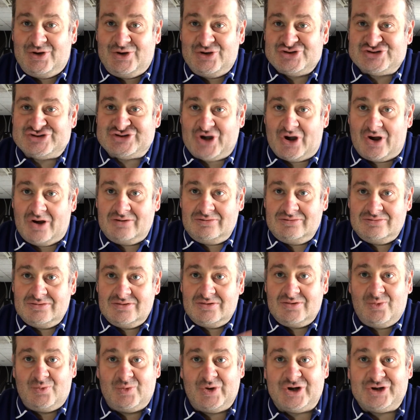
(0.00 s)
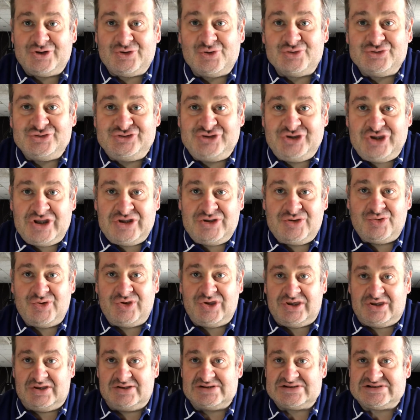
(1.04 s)
So we're
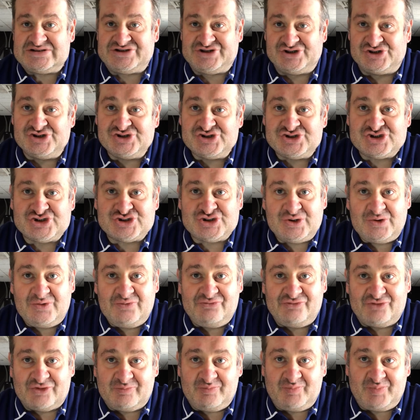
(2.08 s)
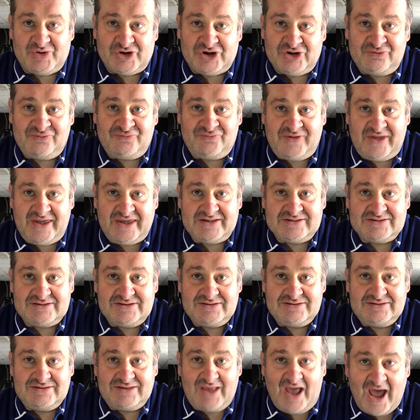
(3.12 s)
continuing search for perfect
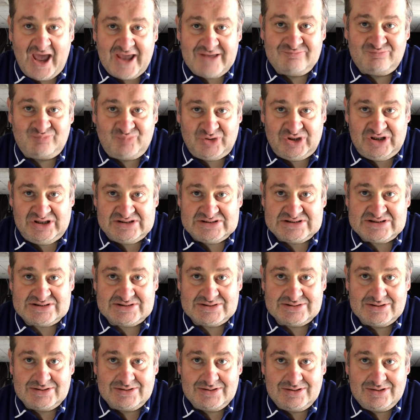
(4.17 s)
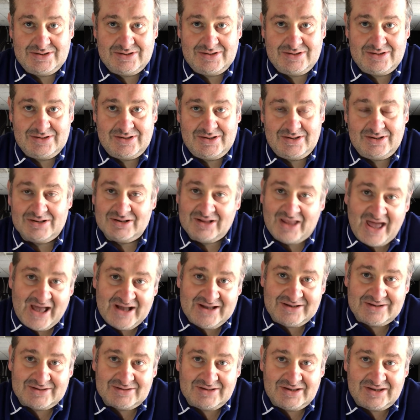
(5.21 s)
timepiece.
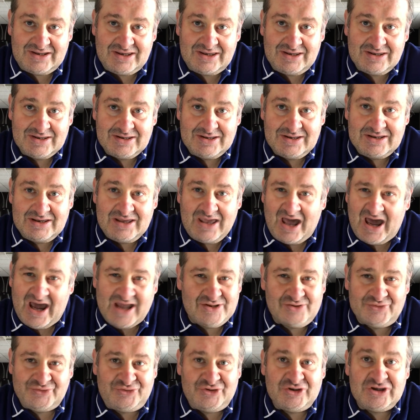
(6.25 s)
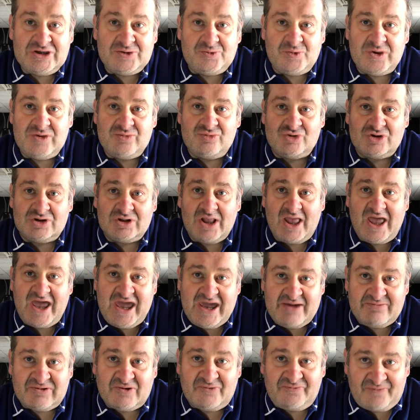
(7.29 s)
Luckily, I don't think we will
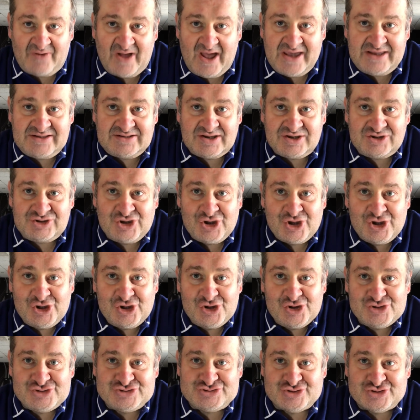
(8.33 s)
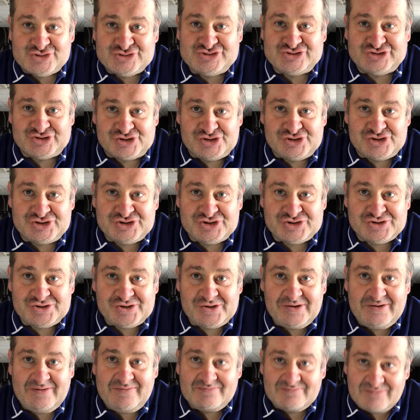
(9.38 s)
ever find it, so search
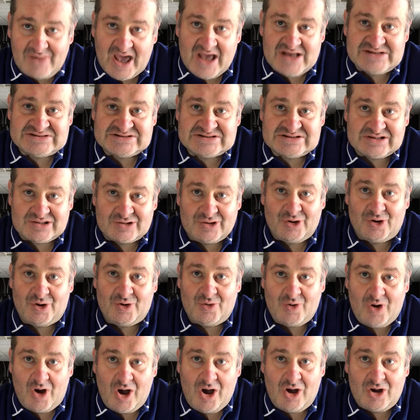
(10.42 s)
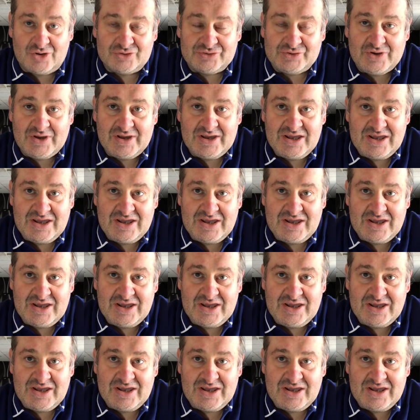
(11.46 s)
must go on.